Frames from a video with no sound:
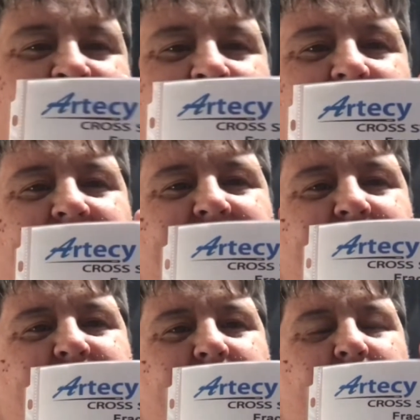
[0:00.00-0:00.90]
it in
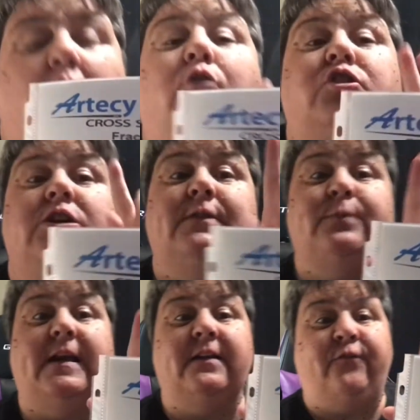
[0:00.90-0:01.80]
September. Oh, she was
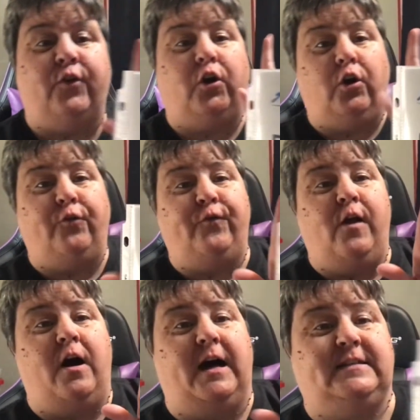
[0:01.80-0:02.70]
waiting for her
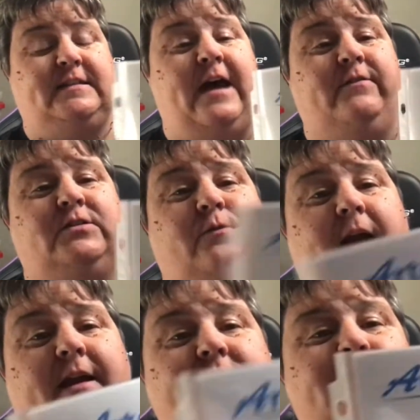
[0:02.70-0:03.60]
floss. That was
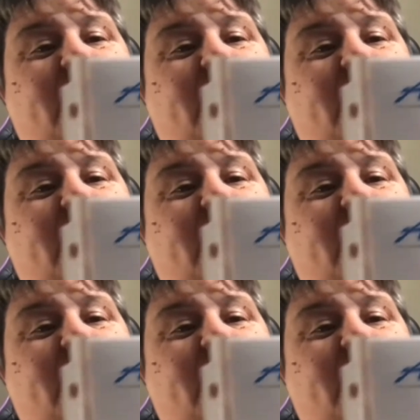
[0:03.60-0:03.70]
right.